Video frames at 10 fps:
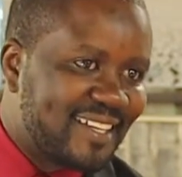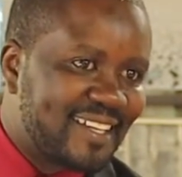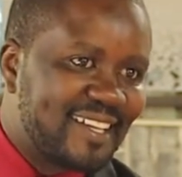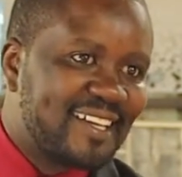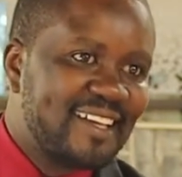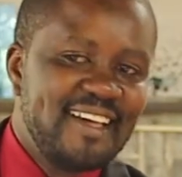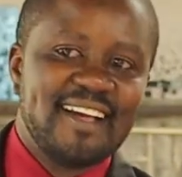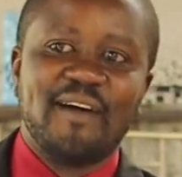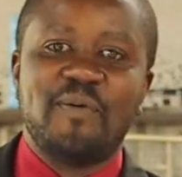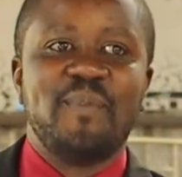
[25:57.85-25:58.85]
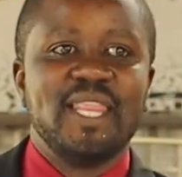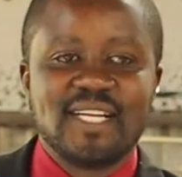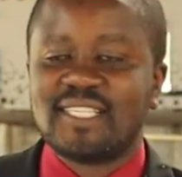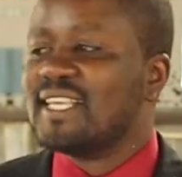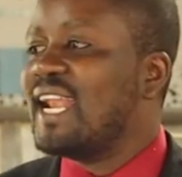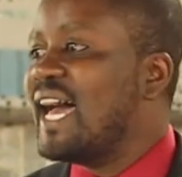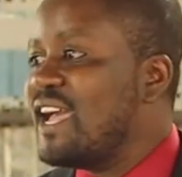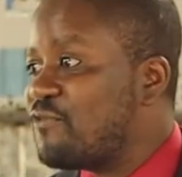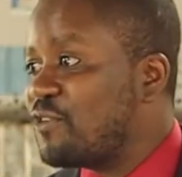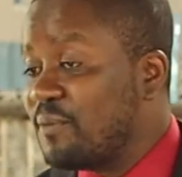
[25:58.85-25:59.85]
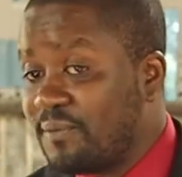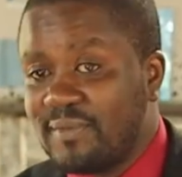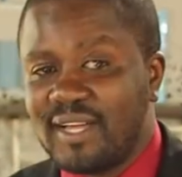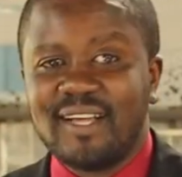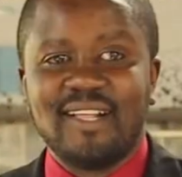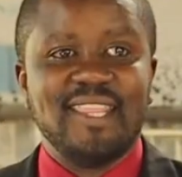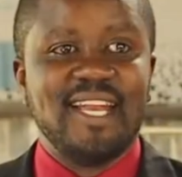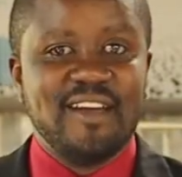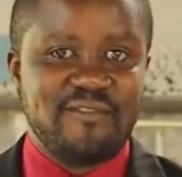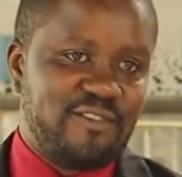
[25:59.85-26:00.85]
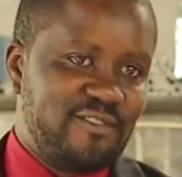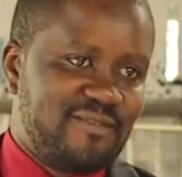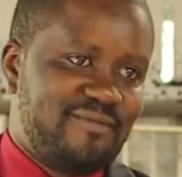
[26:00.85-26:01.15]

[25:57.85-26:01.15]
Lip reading: But that is a lie from the devil.